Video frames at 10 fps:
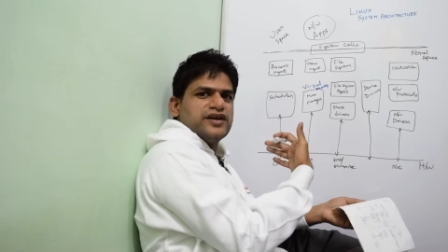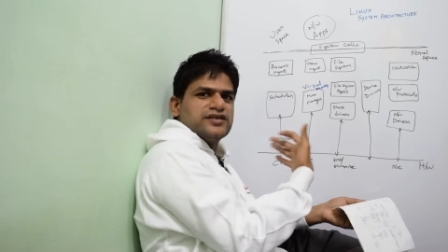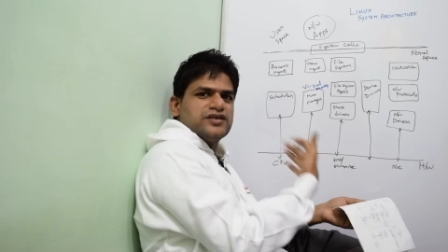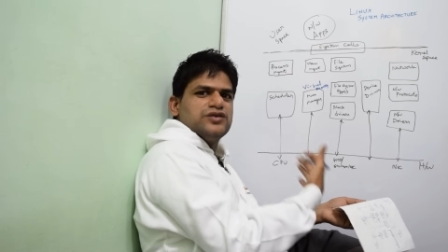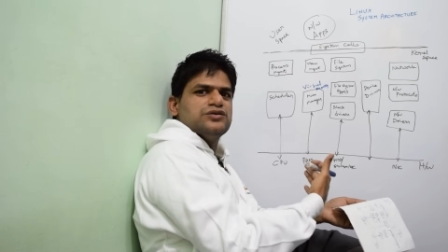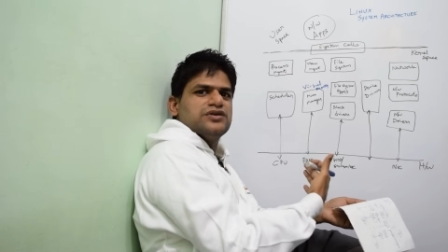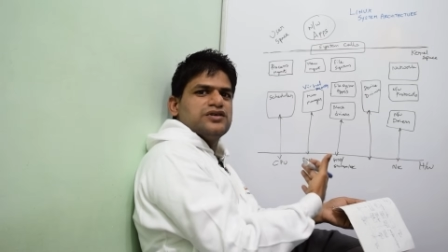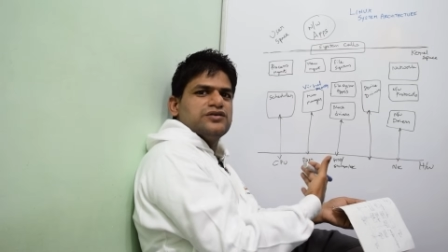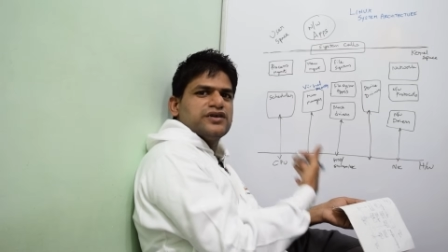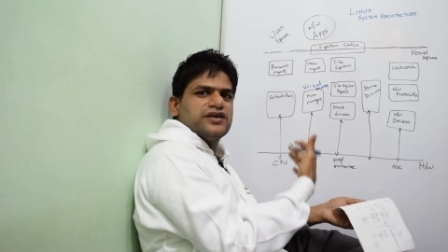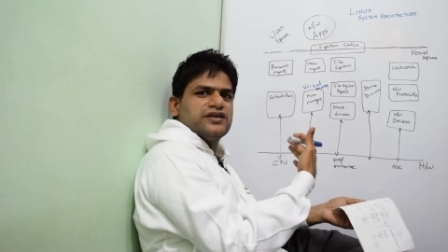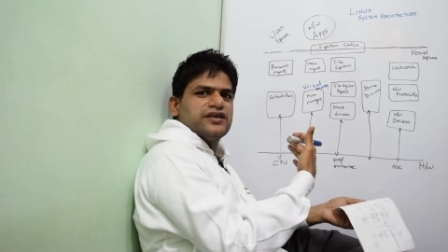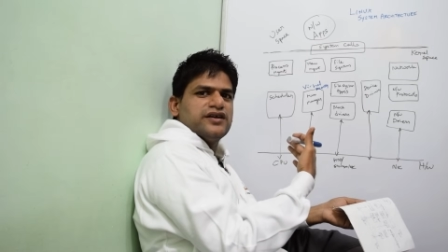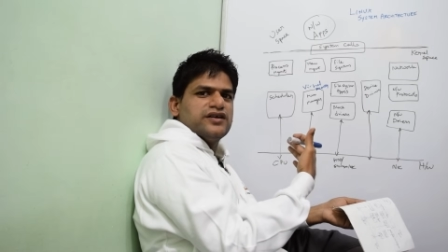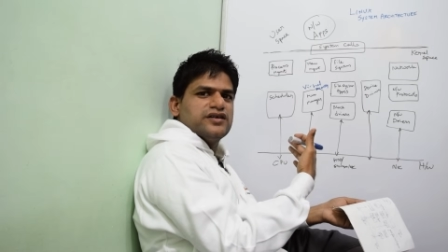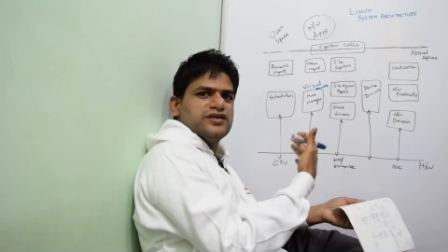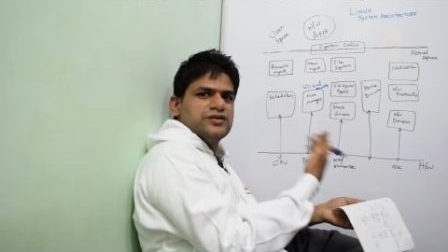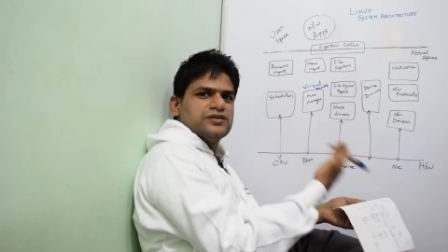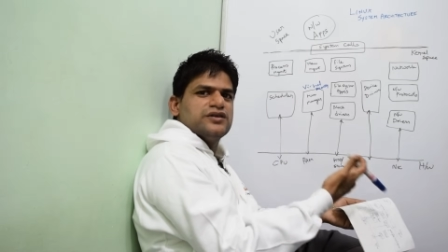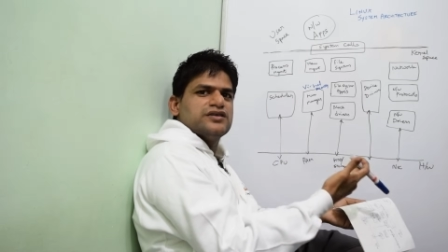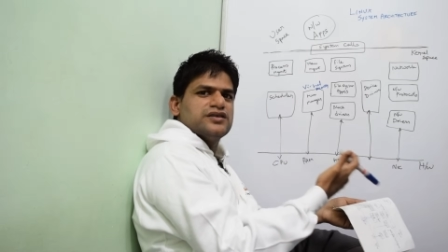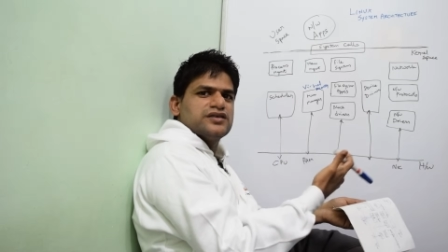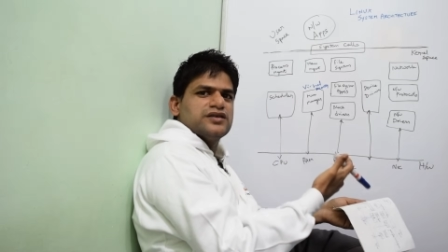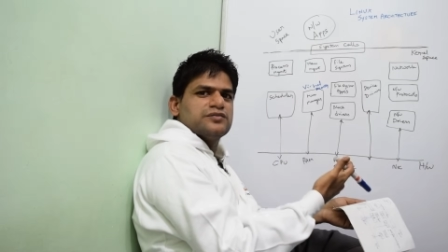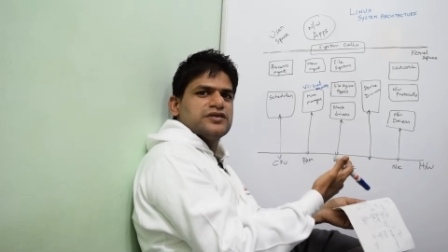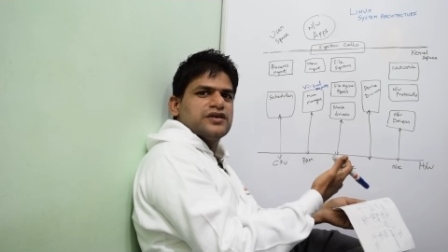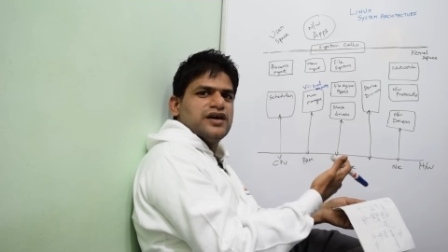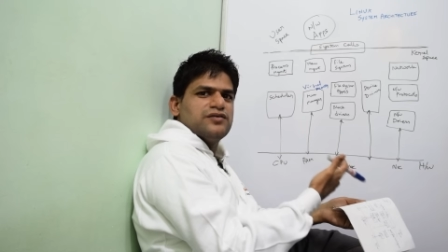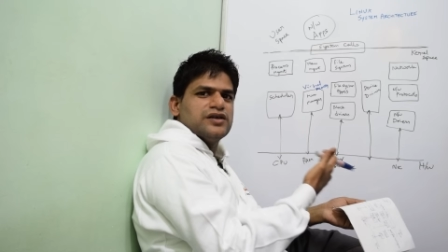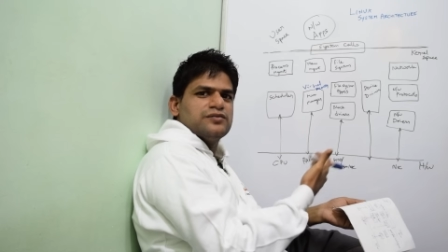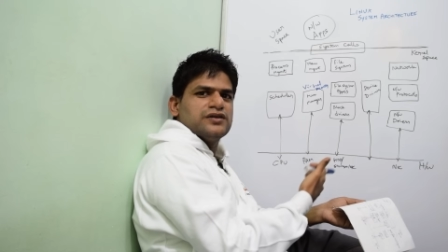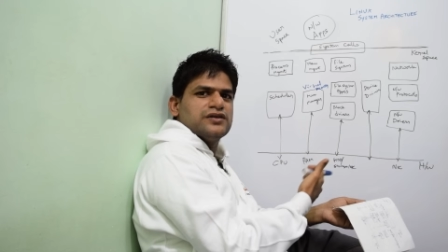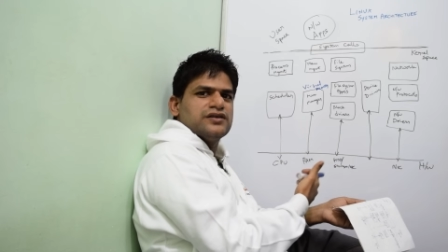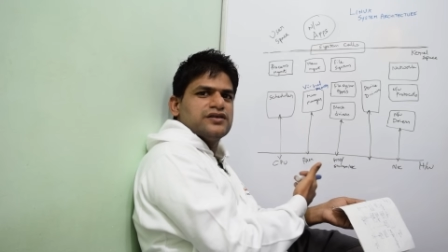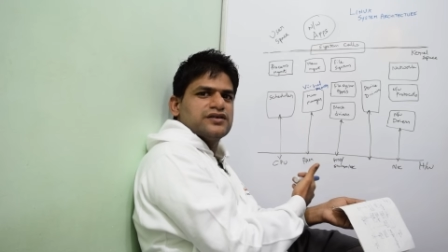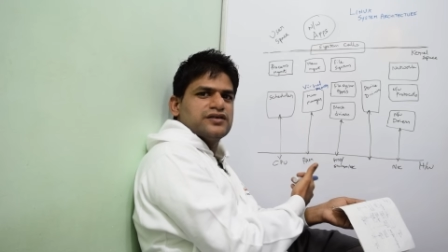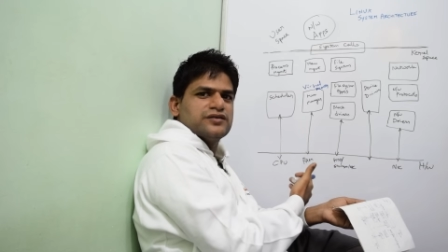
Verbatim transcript: as a user you can use the system's available